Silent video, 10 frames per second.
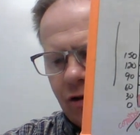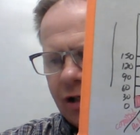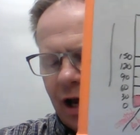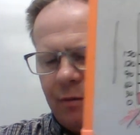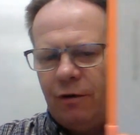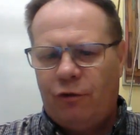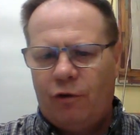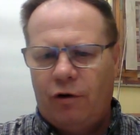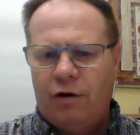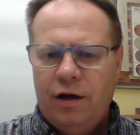your assignment
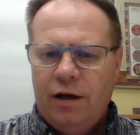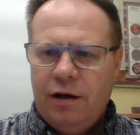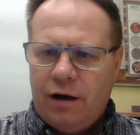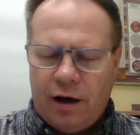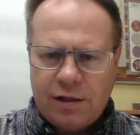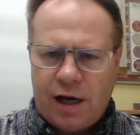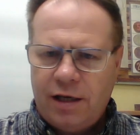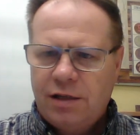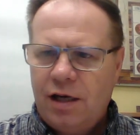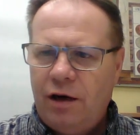for
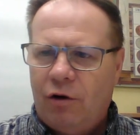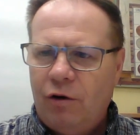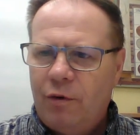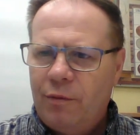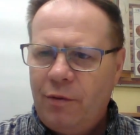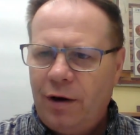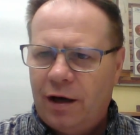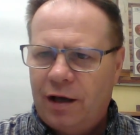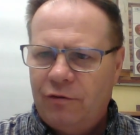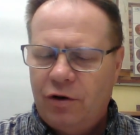science today. Hold on one moment.
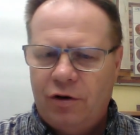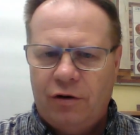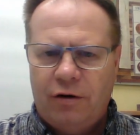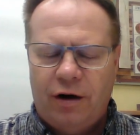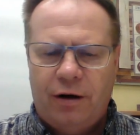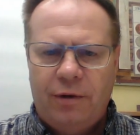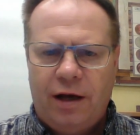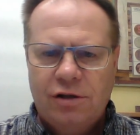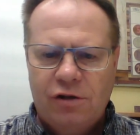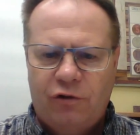I'll give you your
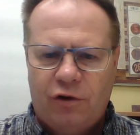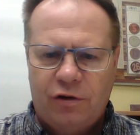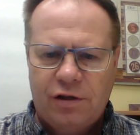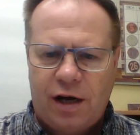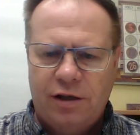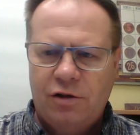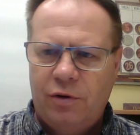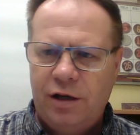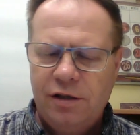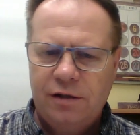answers for the science
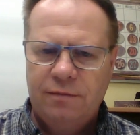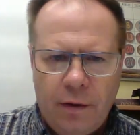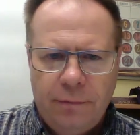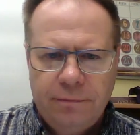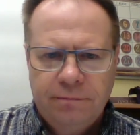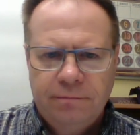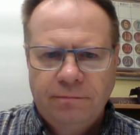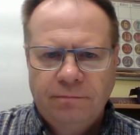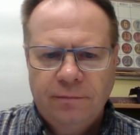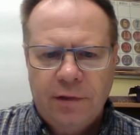quiz.
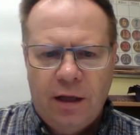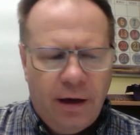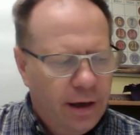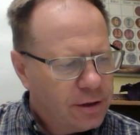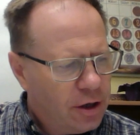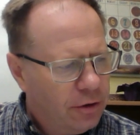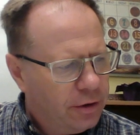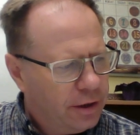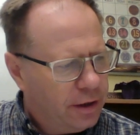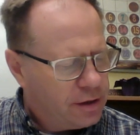And so
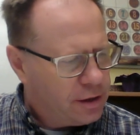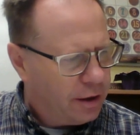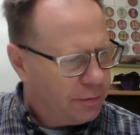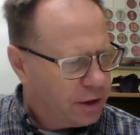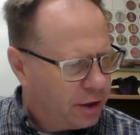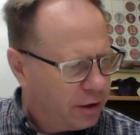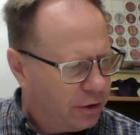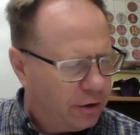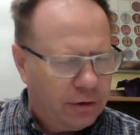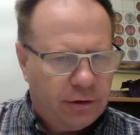in this
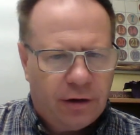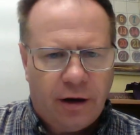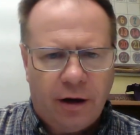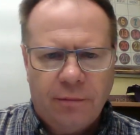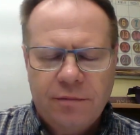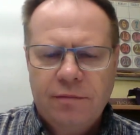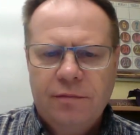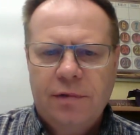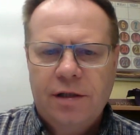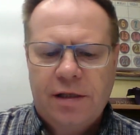particular
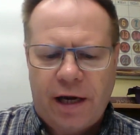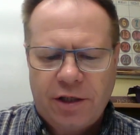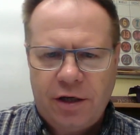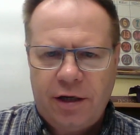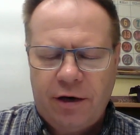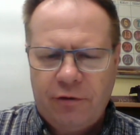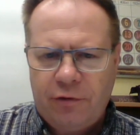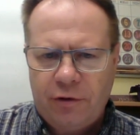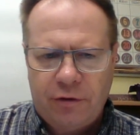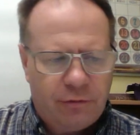section here
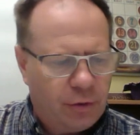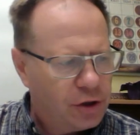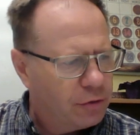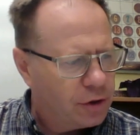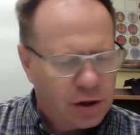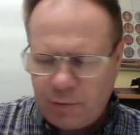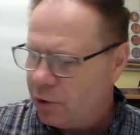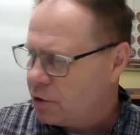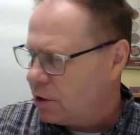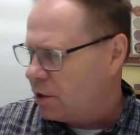for what you were
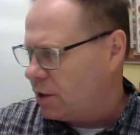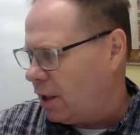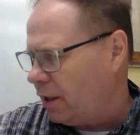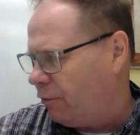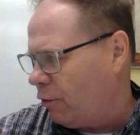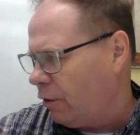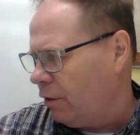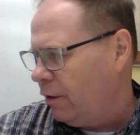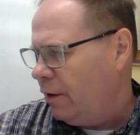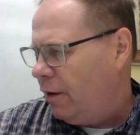supposed to study for
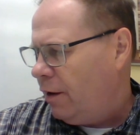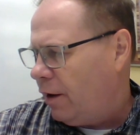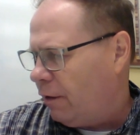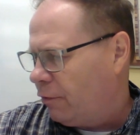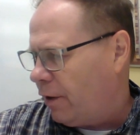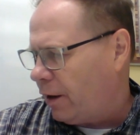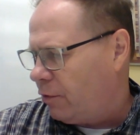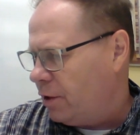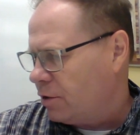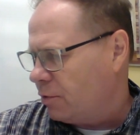that
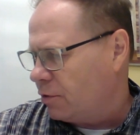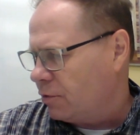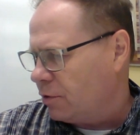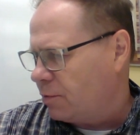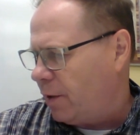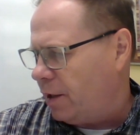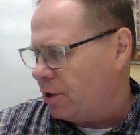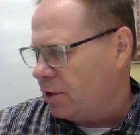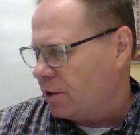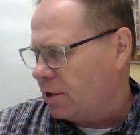quiz, which was
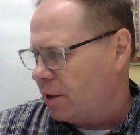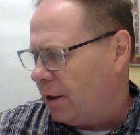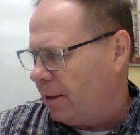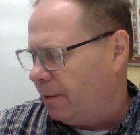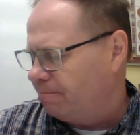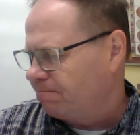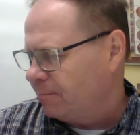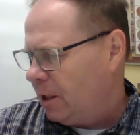pages I